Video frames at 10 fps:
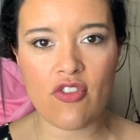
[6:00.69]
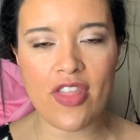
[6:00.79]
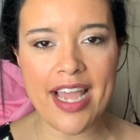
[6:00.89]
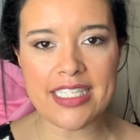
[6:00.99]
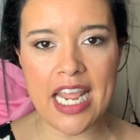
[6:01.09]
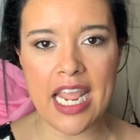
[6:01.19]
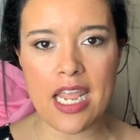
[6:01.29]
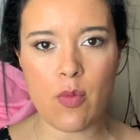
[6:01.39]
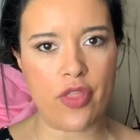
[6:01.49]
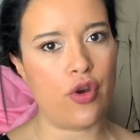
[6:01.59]
for that day,
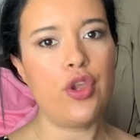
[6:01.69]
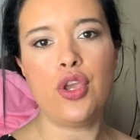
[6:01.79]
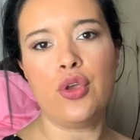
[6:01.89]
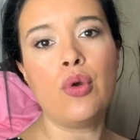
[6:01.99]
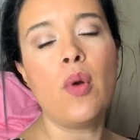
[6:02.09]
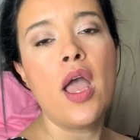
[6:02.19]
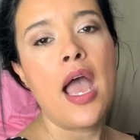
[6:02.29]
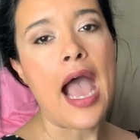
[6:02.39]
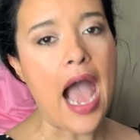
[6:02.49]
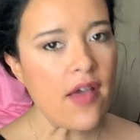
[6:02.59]
whether you
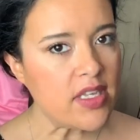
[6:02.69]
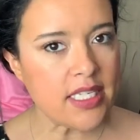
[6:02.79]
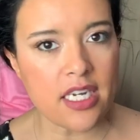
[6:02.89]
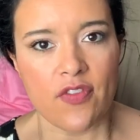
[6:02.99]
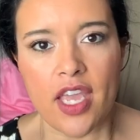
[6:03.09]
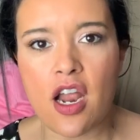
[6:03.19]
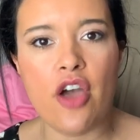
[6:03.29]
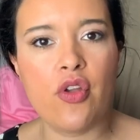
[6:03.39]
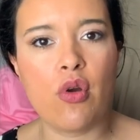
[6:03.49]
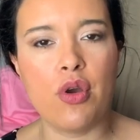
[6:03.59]
have a significant
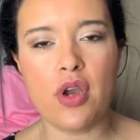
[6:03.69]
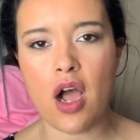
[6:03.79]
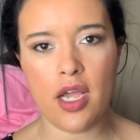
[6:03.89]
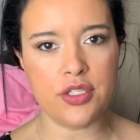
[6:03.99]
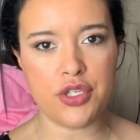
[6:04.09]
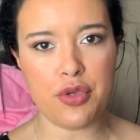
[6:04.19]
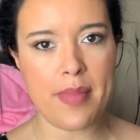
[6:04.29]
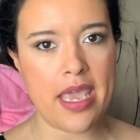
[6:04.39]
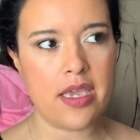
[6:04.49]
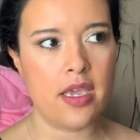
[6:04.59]
other or not? Do you
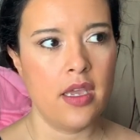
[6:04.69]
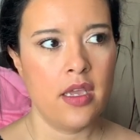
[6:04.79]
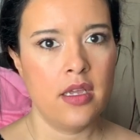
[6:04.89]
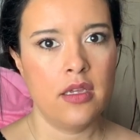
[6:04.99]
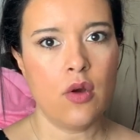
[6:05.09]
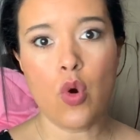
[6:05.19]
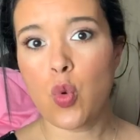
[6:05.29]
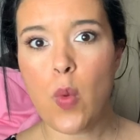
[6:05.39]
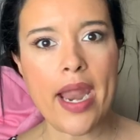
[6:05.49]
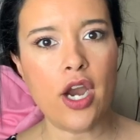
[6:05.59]
make or
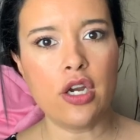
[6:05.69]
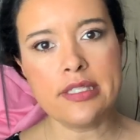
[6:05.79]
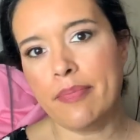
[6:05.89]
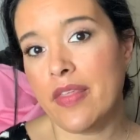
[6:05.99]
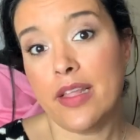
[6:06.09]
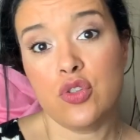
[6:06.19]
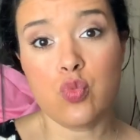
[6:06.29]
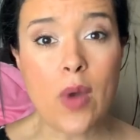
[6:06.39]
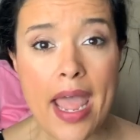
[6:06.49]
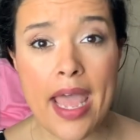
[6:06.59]
wear something that's
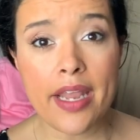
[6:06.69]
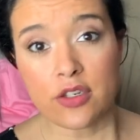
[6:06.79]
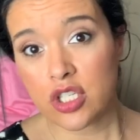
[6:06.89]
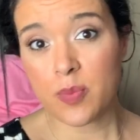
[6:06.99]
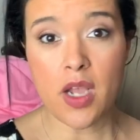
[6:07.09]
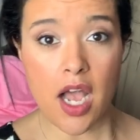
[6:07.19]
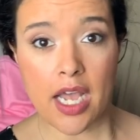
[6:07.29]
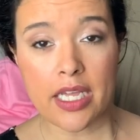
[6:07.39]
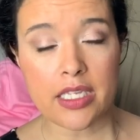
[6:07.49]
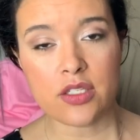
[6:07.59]
red just
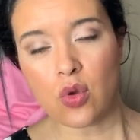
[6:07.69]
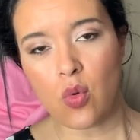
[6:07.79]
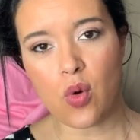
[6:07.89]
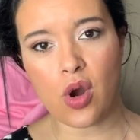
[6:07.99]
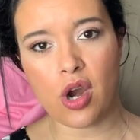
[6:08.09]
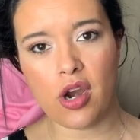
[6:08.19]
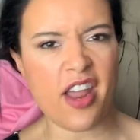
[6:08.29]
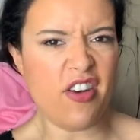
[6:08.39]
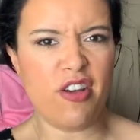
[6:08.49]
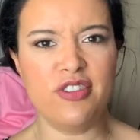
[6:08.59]
because, or I
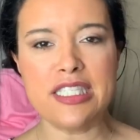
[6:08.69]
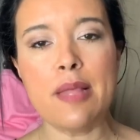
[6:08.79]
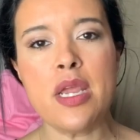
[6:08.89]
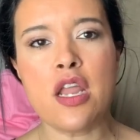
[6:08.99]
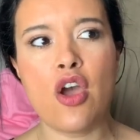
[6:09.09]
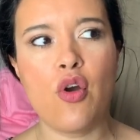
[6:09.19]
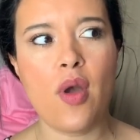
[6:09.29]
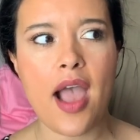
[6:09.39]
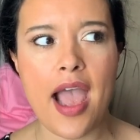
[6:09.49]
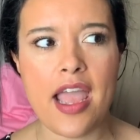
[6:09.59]
don't know, just let me know
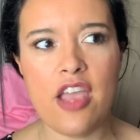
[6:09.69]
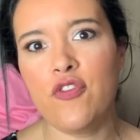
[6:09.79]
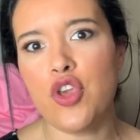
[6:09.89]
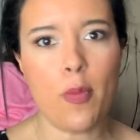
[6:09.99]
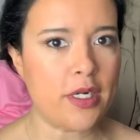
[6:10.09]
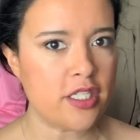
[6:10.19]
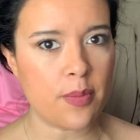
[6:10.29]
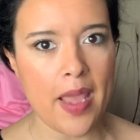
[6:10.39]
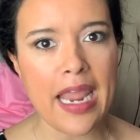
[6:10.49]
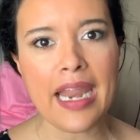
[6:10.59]
if you
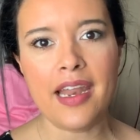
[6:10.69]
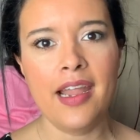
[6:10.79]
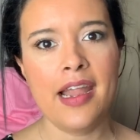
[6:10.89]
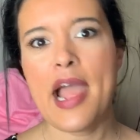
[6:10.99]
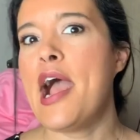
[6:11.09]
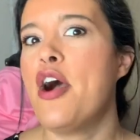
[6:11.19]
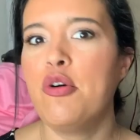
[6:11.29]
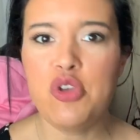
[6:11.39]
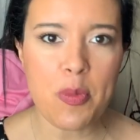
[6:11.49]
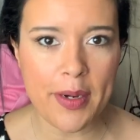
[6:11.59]
participate,
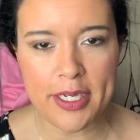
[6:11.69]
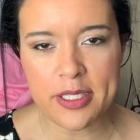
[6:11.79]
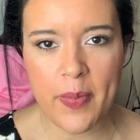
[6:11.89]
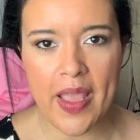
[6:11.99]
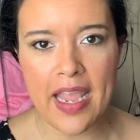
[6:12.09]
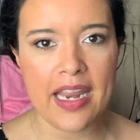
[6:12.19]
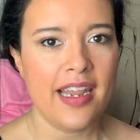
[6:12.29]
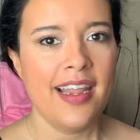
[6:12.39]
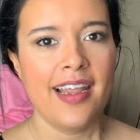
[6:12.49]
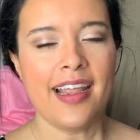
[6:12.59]
how you participate,
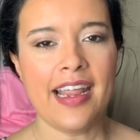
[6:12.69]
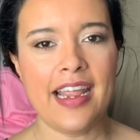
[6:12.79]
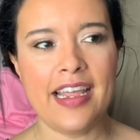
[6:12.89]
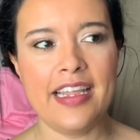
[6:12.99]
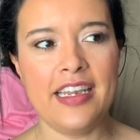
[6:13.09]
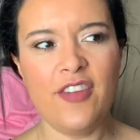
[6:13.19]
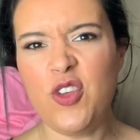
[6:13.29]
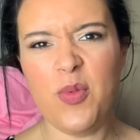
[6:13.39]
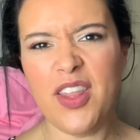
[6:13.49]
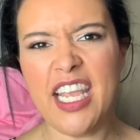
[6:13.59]
and if
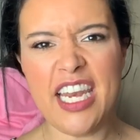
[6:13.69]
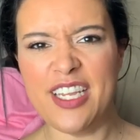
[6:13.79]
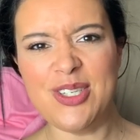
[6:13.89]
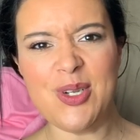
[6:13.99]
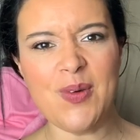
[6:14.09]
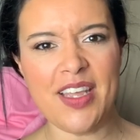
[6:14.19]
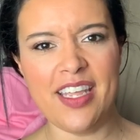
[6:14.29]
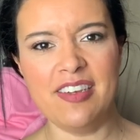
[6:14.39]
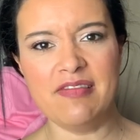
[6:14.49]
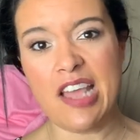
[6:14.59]
you really get into
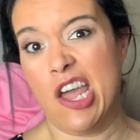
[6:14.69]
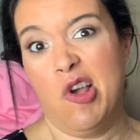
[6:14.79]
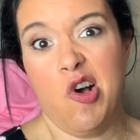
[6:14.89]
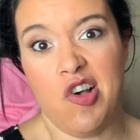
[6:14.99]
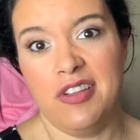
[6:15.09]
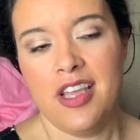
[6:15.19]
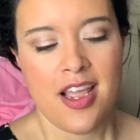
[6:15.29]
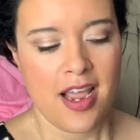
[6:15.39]
it at all.